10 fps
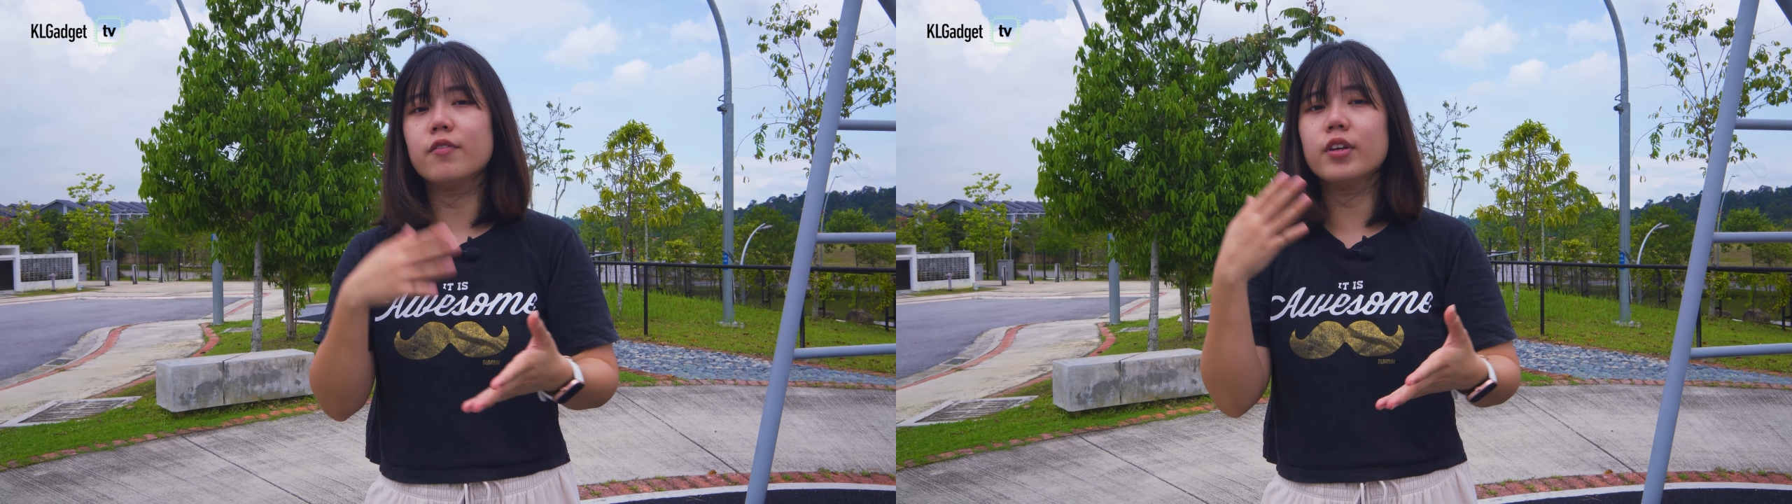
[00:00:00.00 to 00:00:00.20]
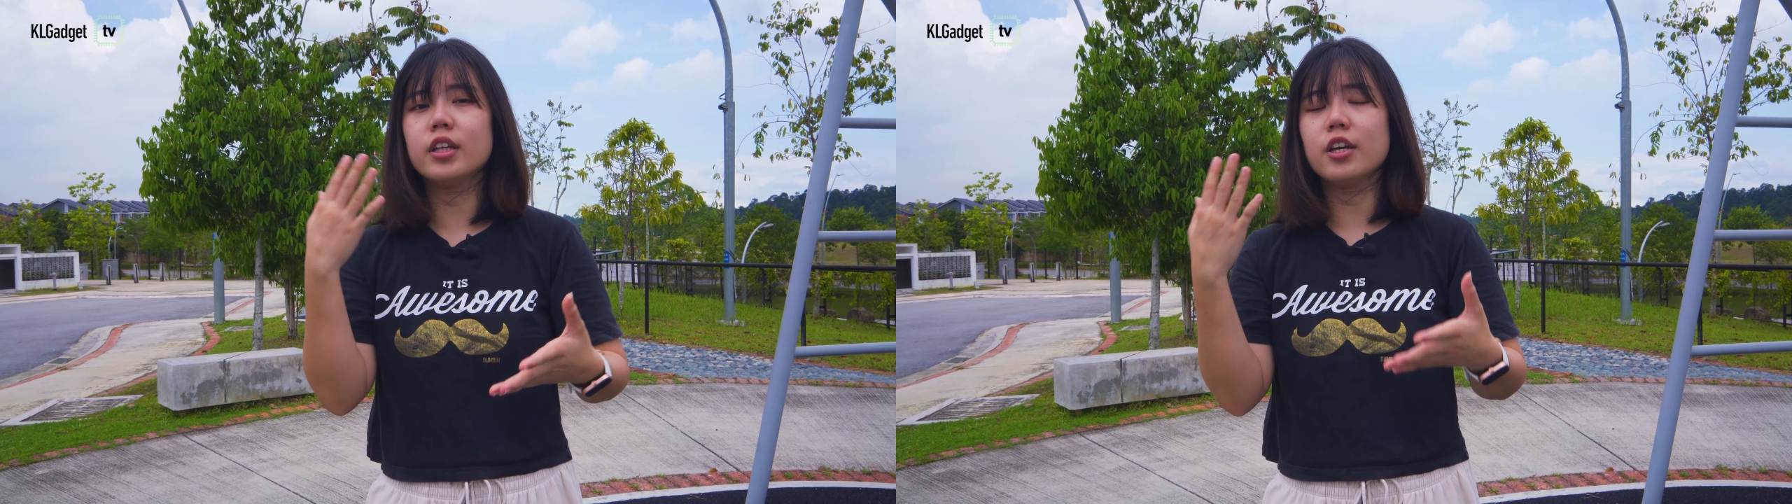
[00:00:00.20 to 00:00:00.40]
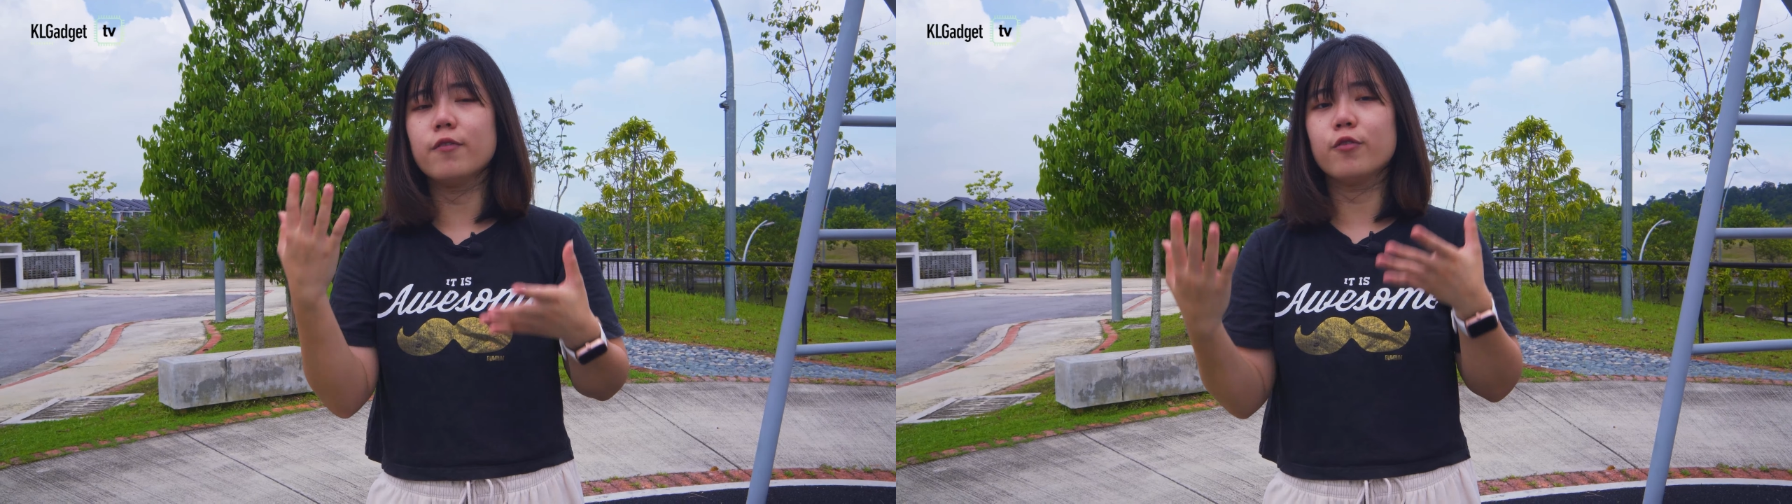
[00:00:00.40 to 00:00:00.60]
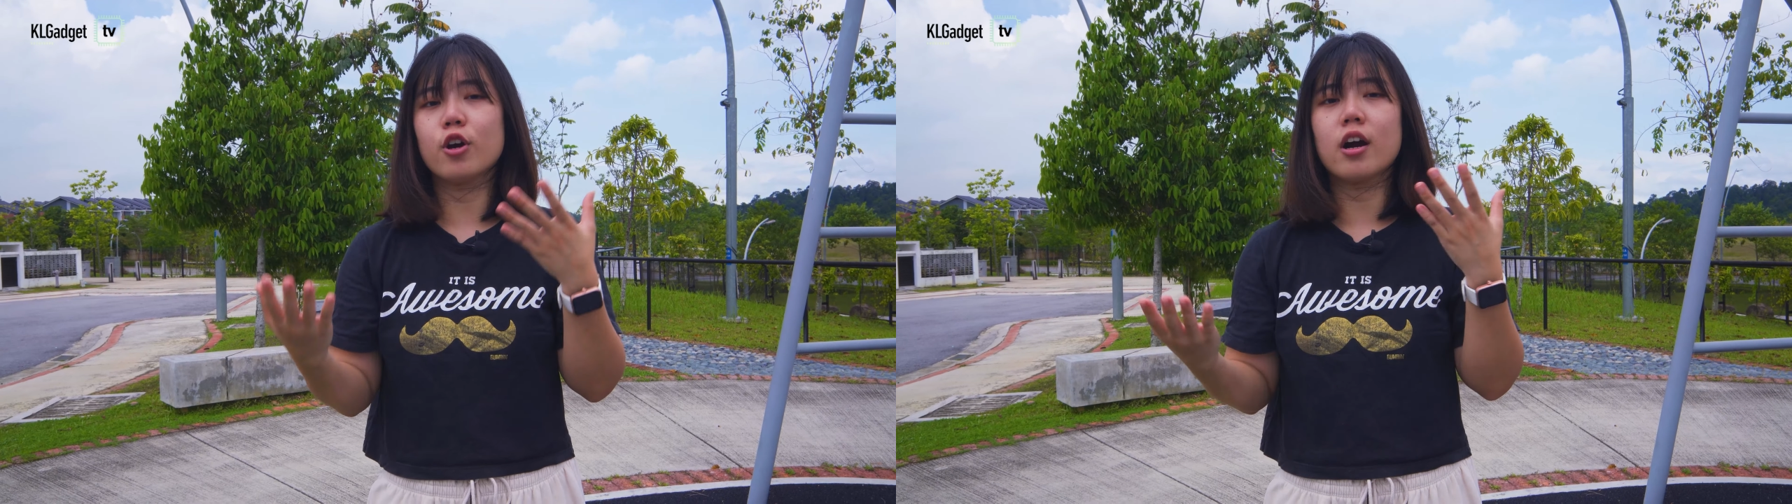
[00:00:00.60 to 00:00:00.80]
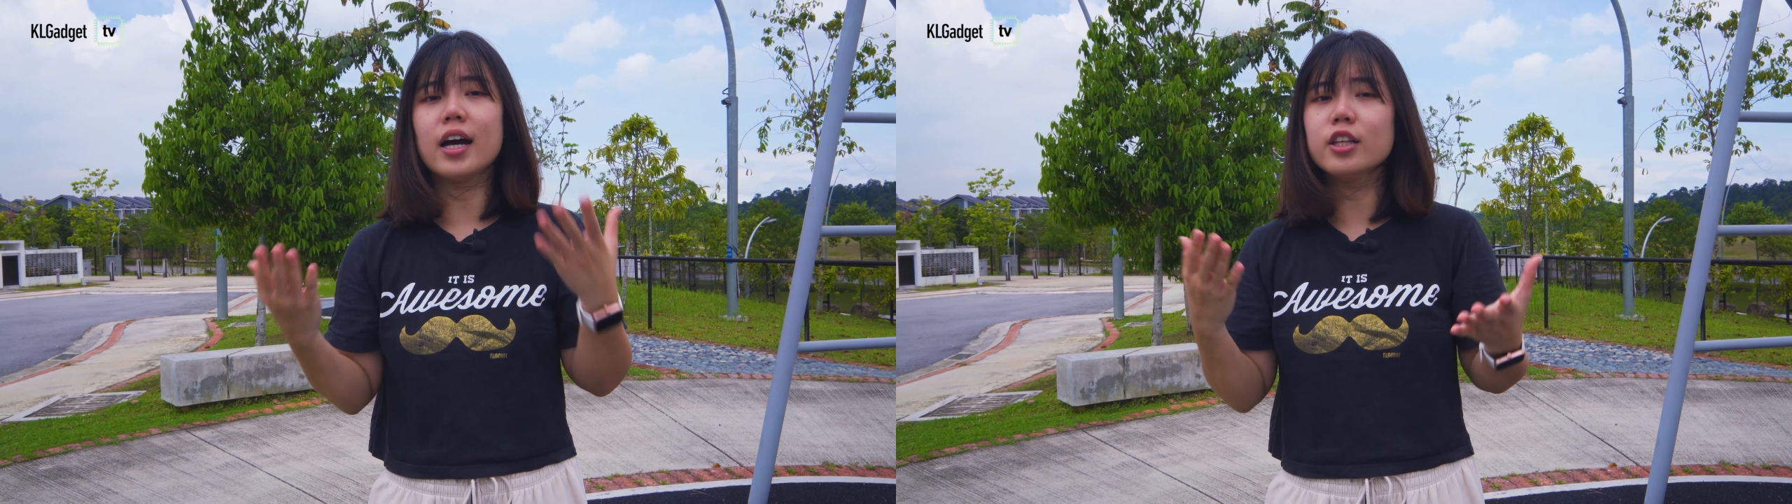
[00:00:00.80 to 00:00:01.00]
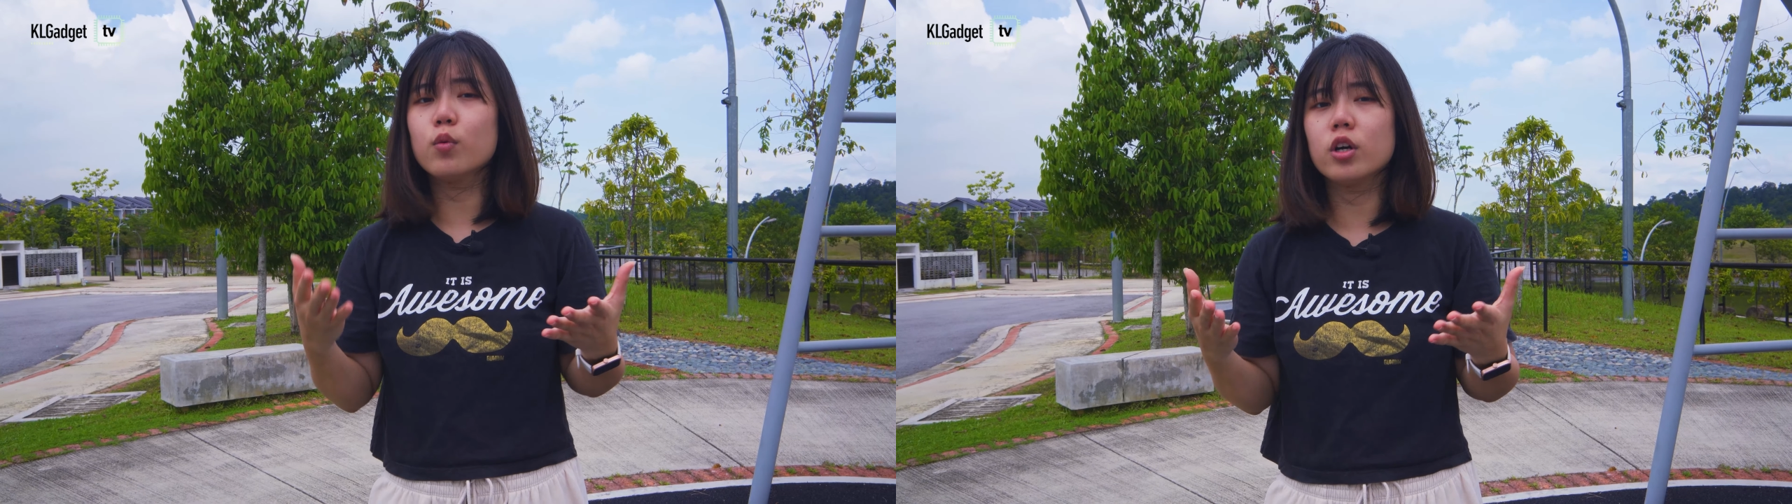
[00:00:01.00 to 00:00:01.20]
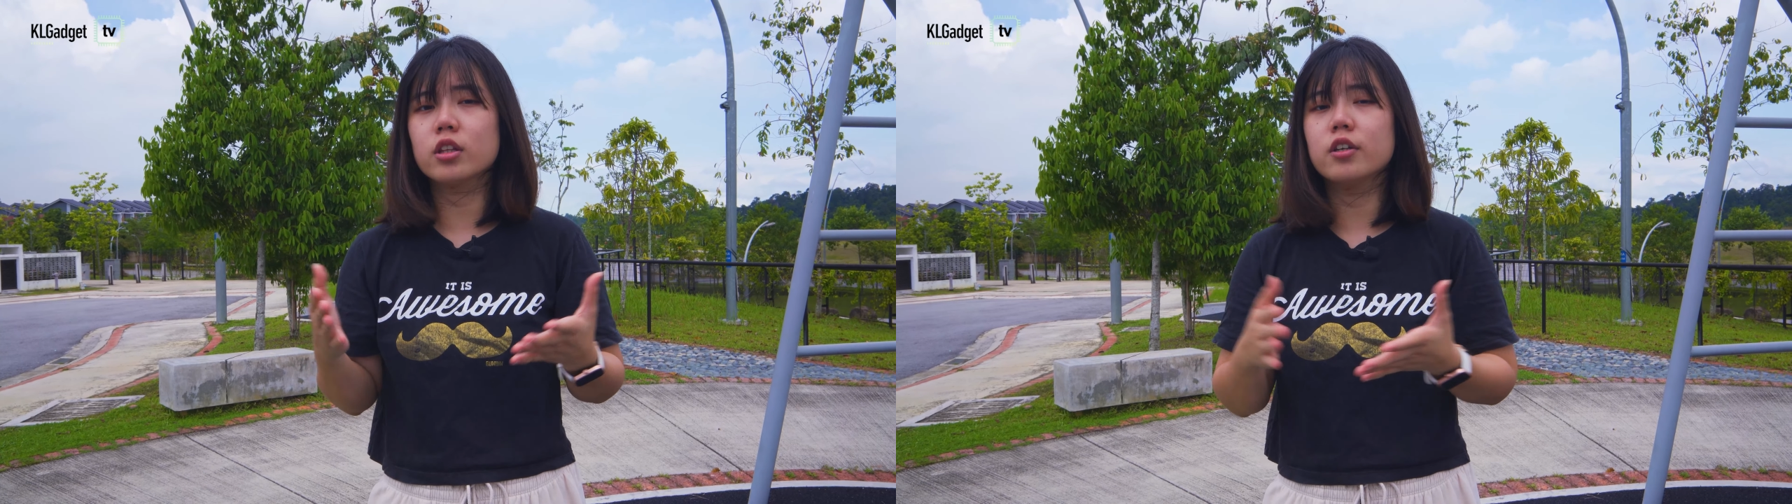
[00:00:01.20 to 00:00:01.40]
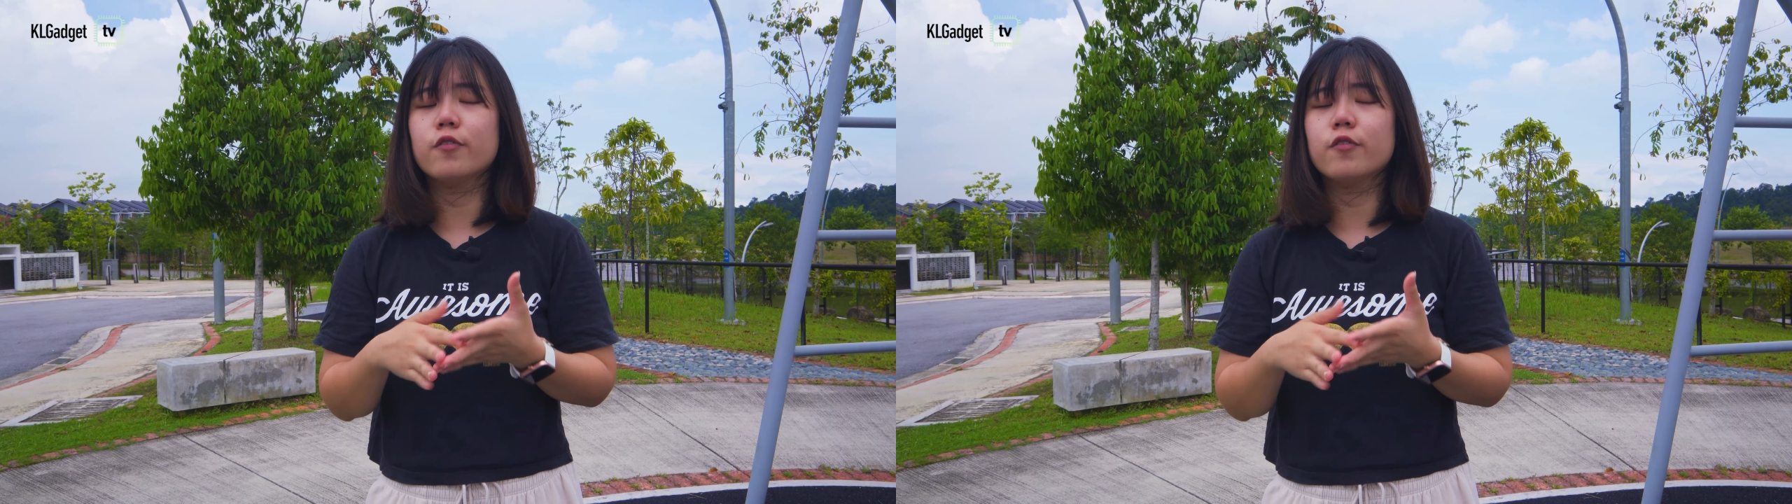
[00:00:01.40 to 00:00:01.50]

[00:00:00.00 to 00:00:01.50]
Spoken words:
even if you're underwater